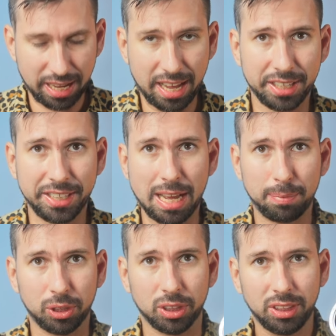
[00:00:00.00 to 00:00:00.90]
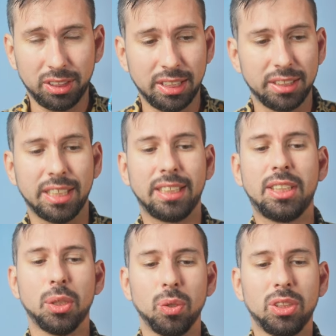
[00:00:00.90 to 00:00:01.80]
an adapter that
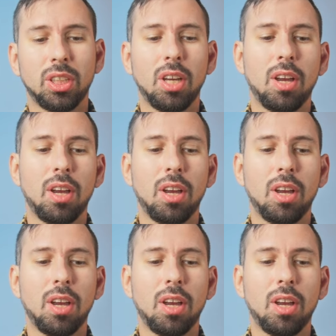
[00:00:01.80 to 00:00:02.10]
goes